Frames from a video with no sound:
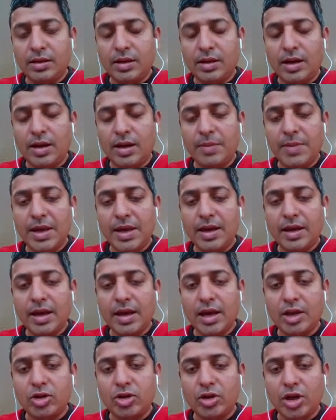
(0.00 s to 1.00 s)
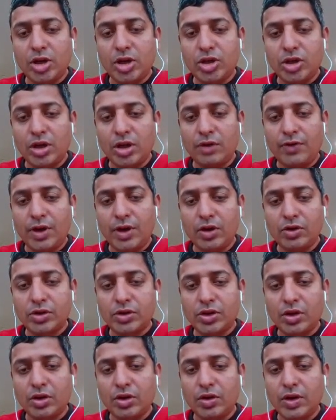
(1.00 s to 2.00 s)
I make educational
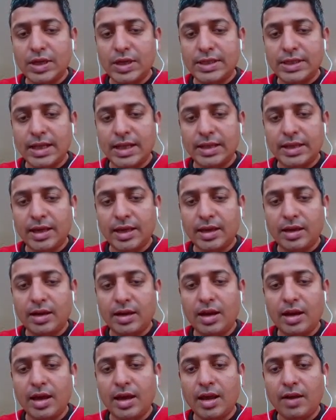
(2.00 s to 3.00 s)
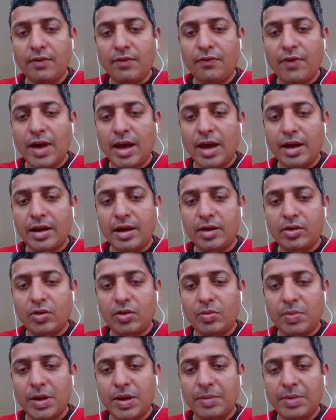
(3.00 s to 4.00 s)
videos on US healthcare and FHIR
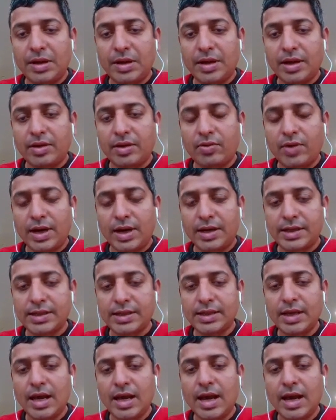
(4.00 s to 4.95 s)
interoperability trends.